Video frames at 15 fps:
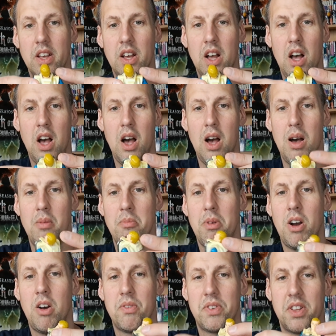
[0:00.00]

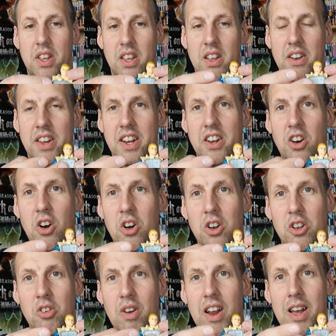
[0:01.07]
Obviously I need a
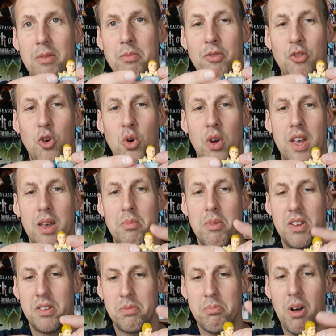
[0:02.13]
hologram for him,
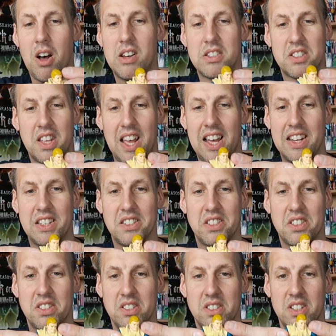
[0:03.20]
his mask and
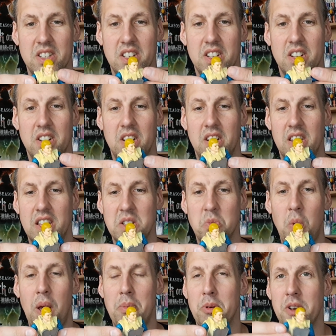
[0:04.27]
like his
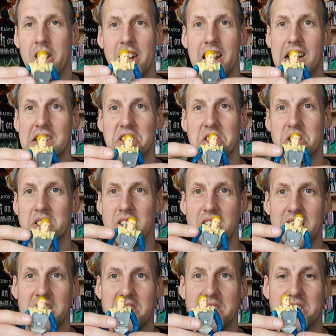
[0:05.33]
weapon, and
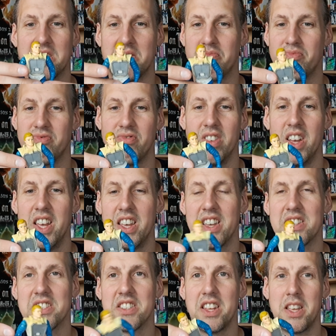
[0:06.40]
it's,
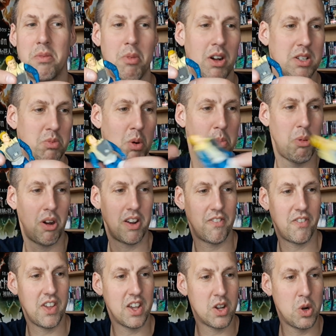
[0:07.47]
as I say, you might as well buy the
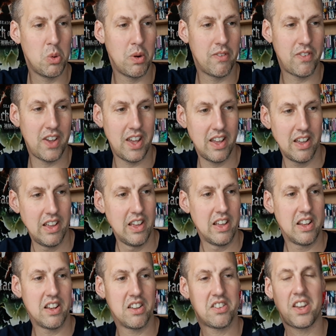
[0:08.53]
vehicle with it.
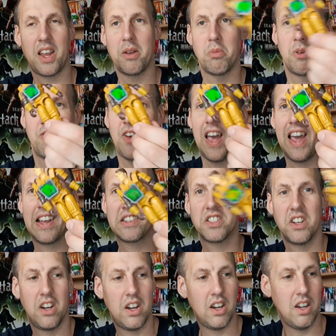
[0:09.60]
The same with
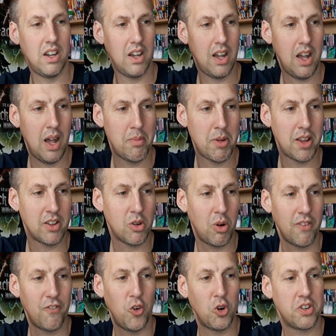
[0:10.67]
Ektar. I mean,
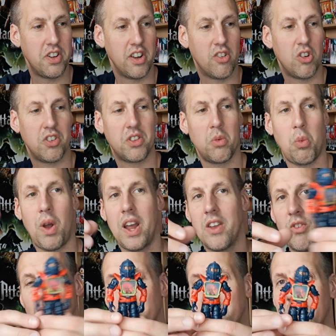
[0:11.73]
quite fortunately across the
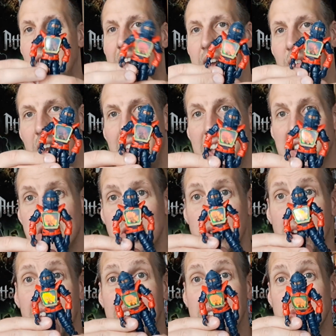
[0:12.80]
wave, obviously I have Lexor.
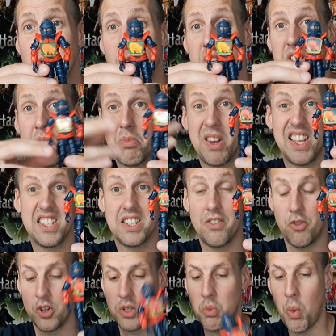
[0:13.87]
He is more or less complete except
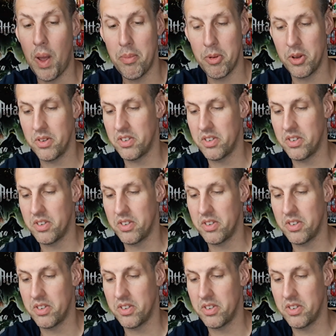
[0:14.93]
for his weapon.